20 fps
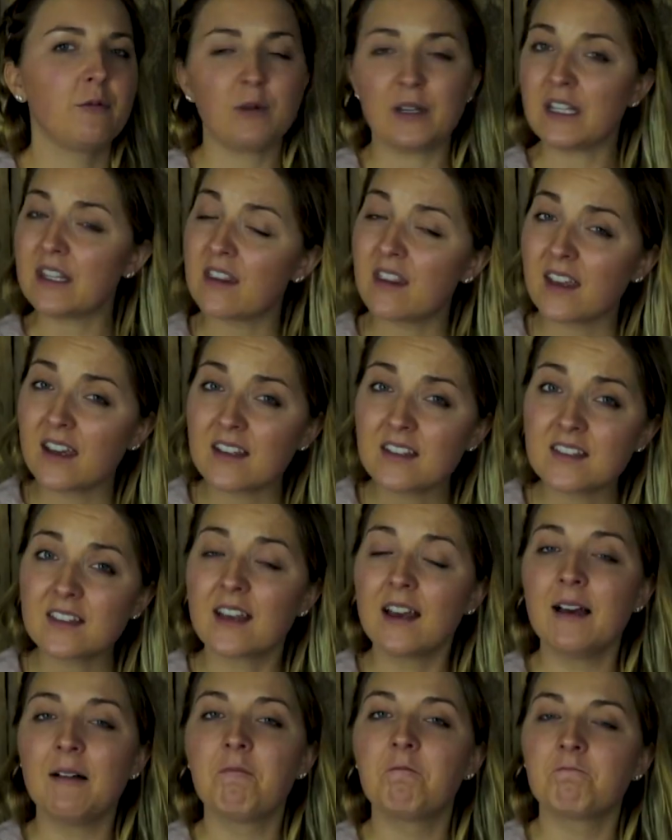with this,
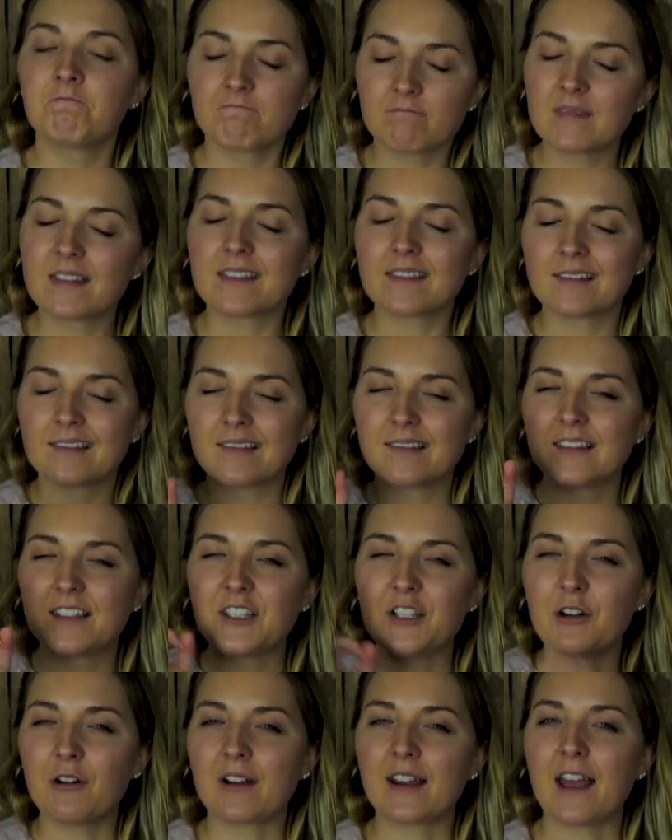
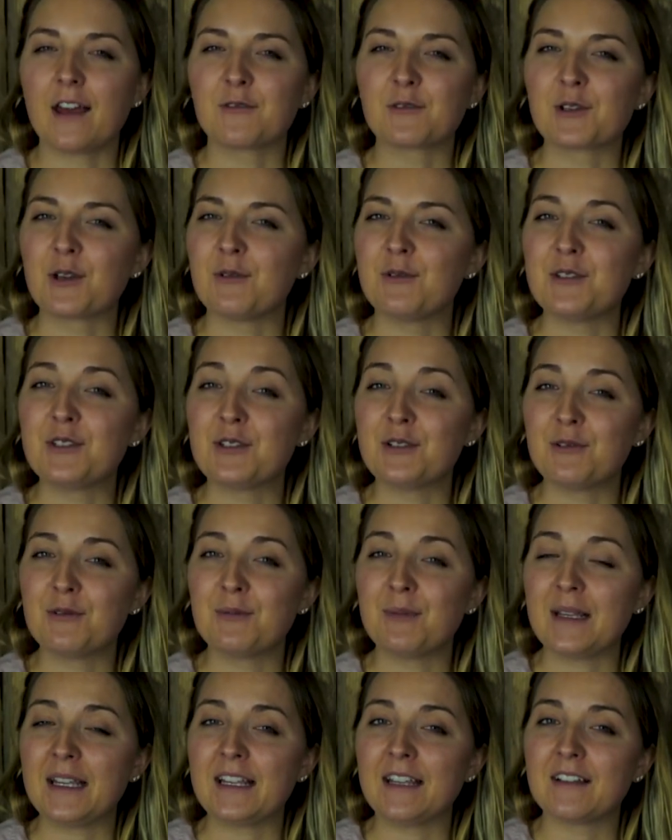your account going to
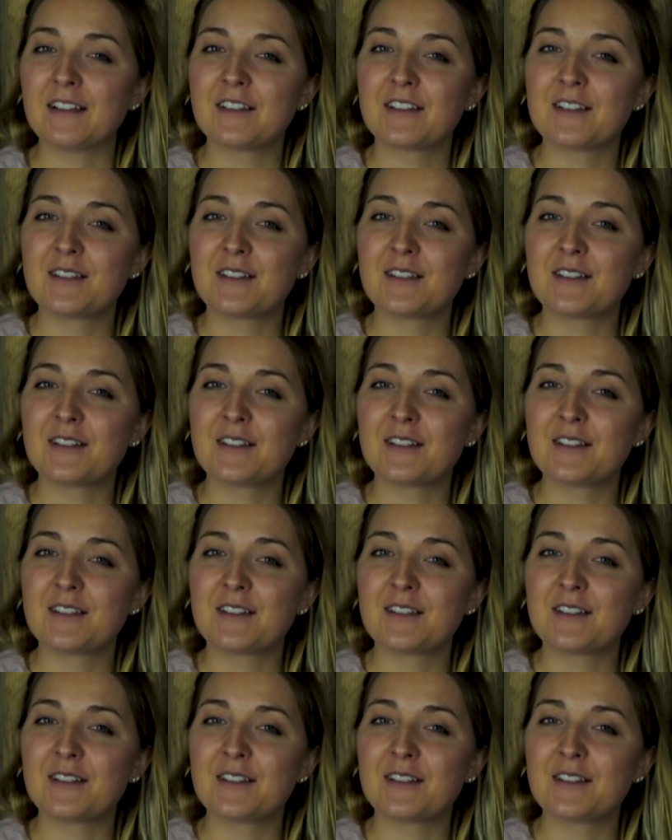be